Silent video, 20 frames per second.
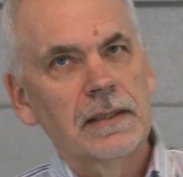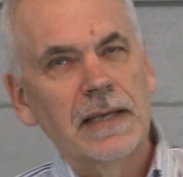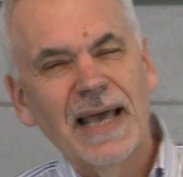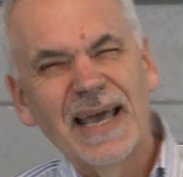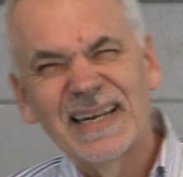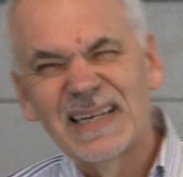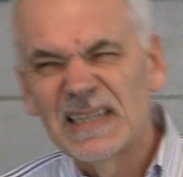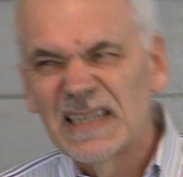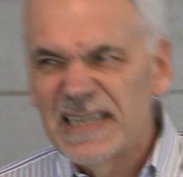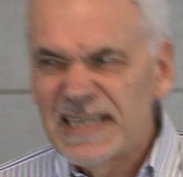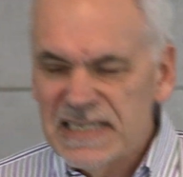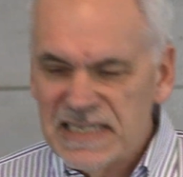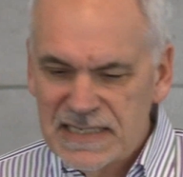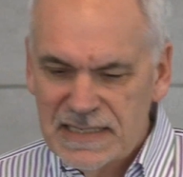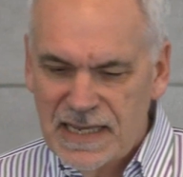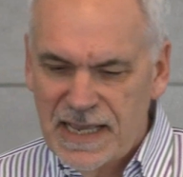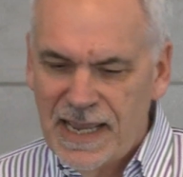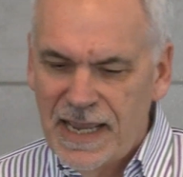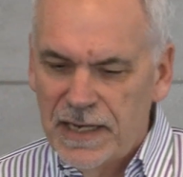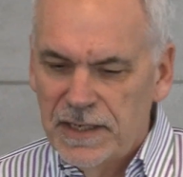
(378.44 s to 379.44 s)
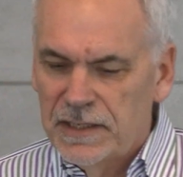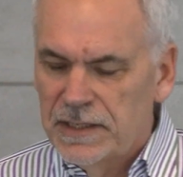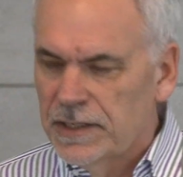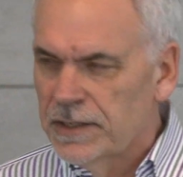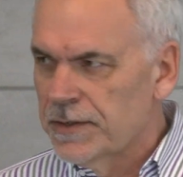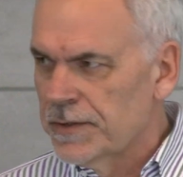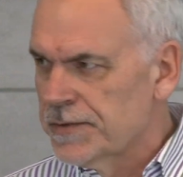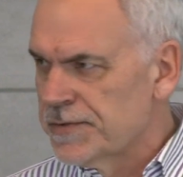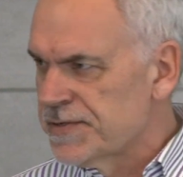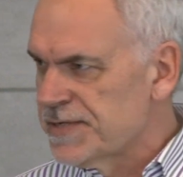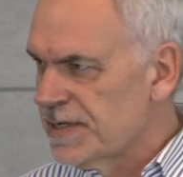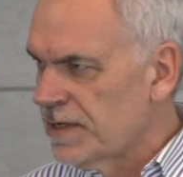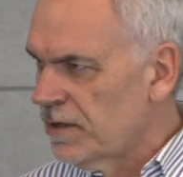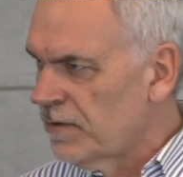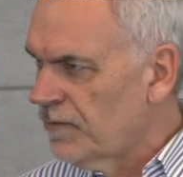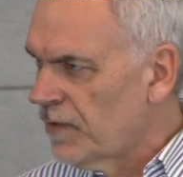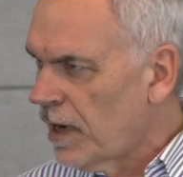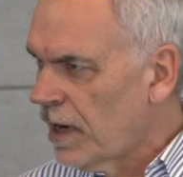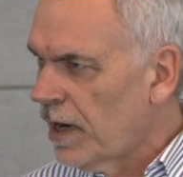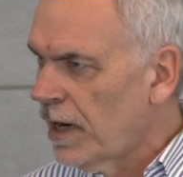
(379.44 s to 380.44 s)
at least 8 years
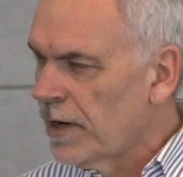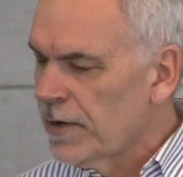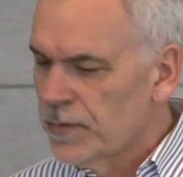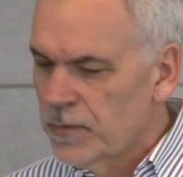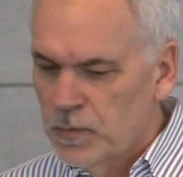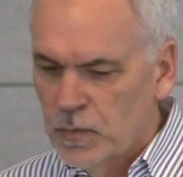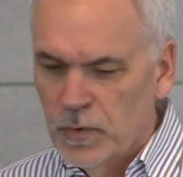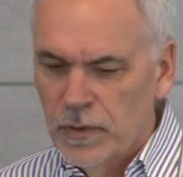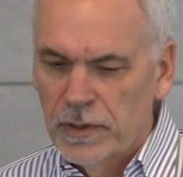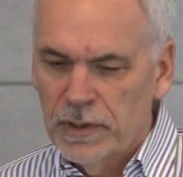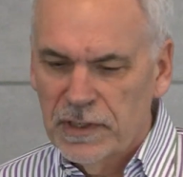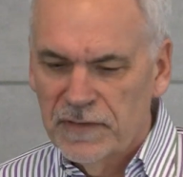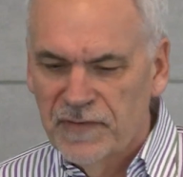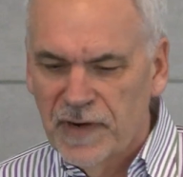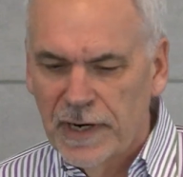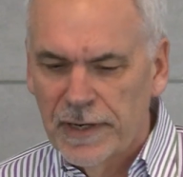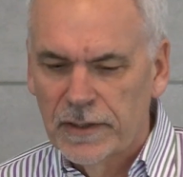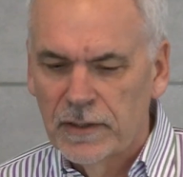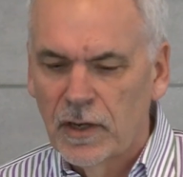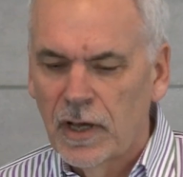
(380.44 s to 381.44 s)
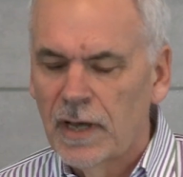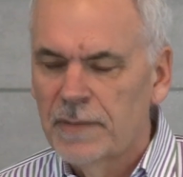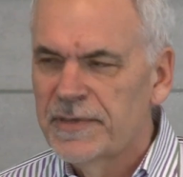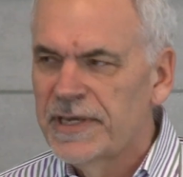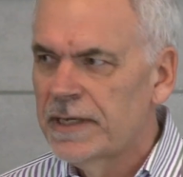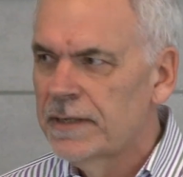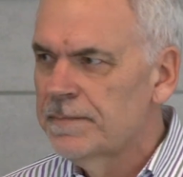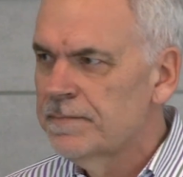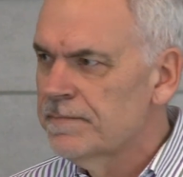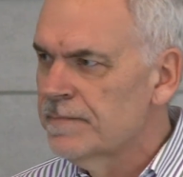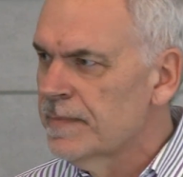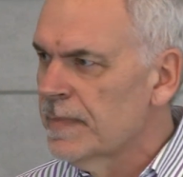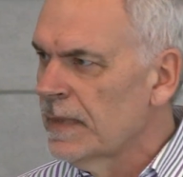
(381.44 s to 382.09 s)
of hard work, of hard lobbying,